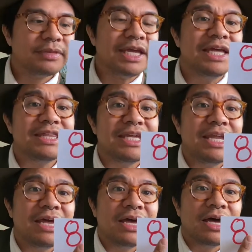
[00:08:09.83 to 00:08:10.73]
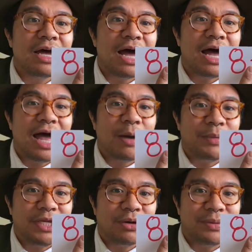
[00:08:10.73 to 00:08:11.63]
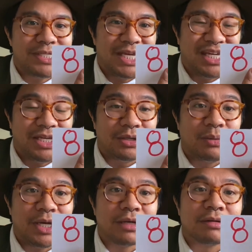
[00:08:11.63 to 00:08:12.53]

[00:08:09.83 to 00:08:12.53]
And then how many are we taking away?